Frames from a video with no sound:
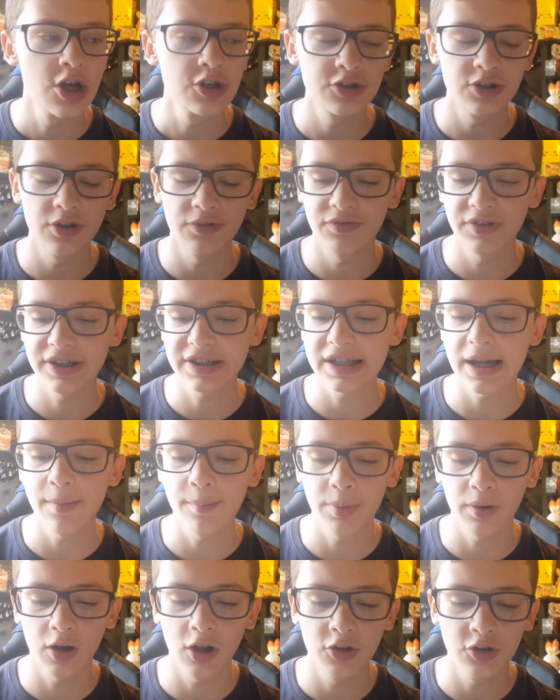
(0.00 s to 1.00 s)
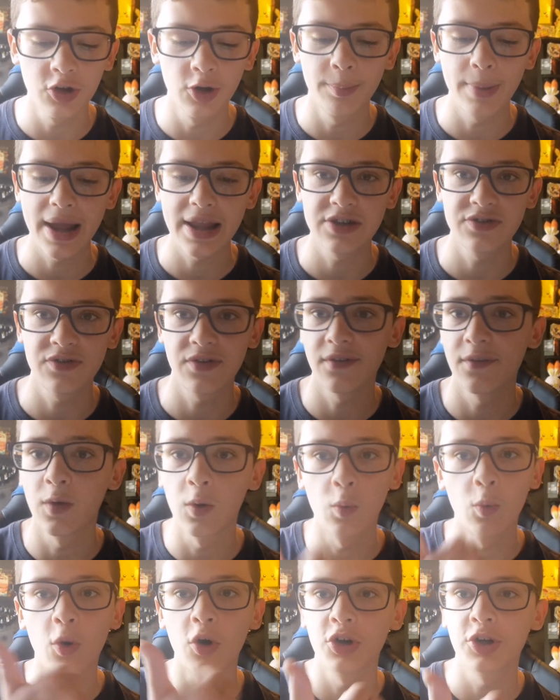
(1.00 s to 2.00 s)
So for example, on your bench for a
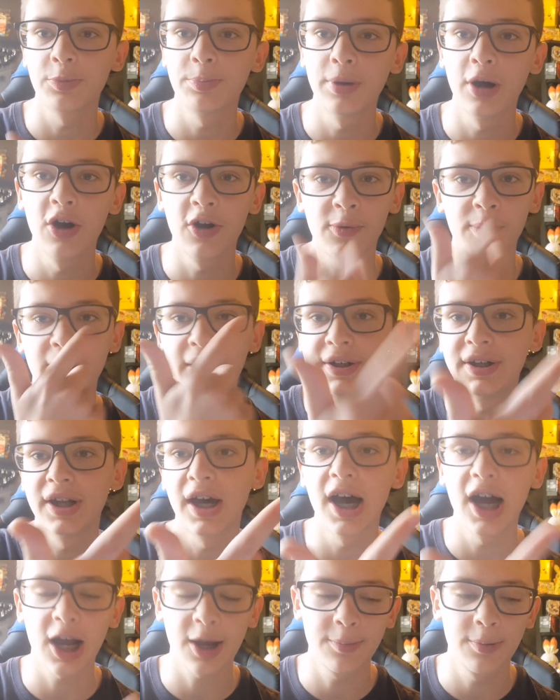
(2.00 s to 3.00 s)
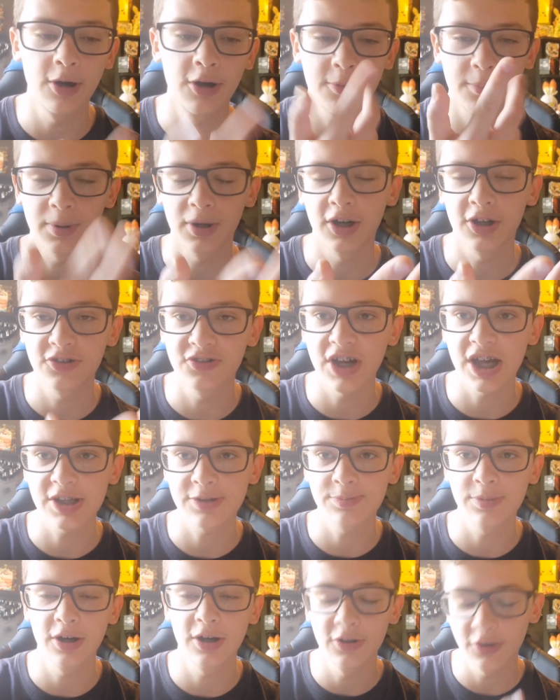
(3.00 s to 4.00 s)
water Pokemon, a dark Pokemon, a grass
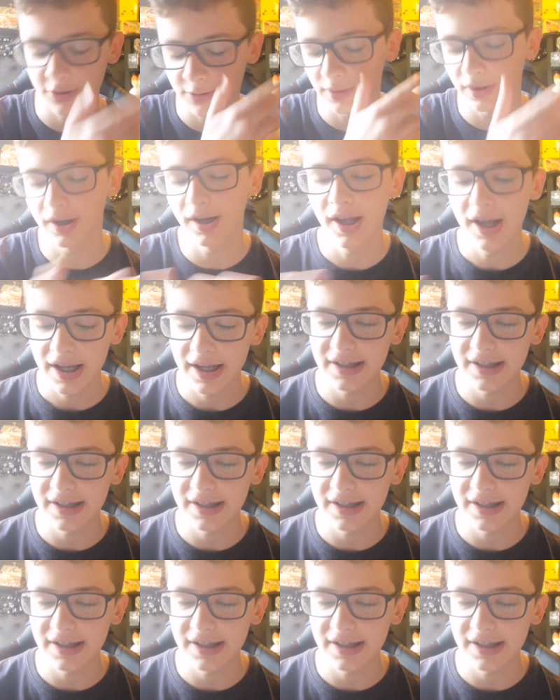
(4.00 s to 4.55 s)
Pokemon,